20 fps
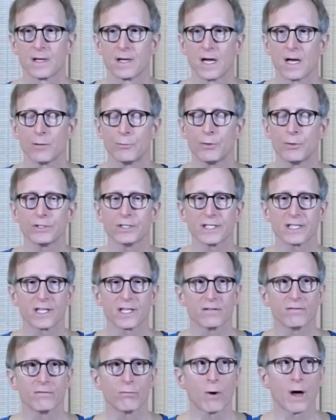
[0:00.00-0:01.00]
Really
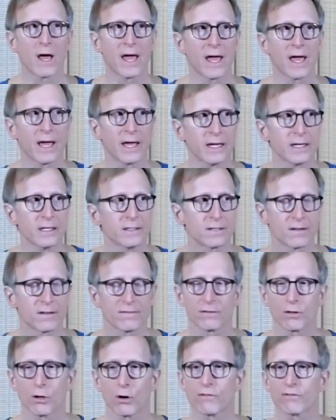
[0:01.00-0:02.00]
give way to the
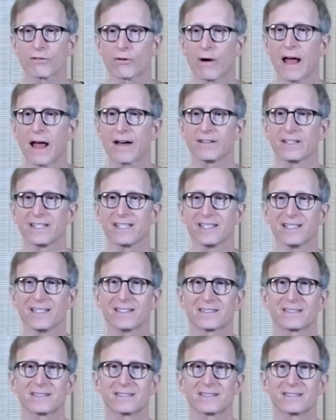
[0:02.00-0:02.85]
flow of gravity.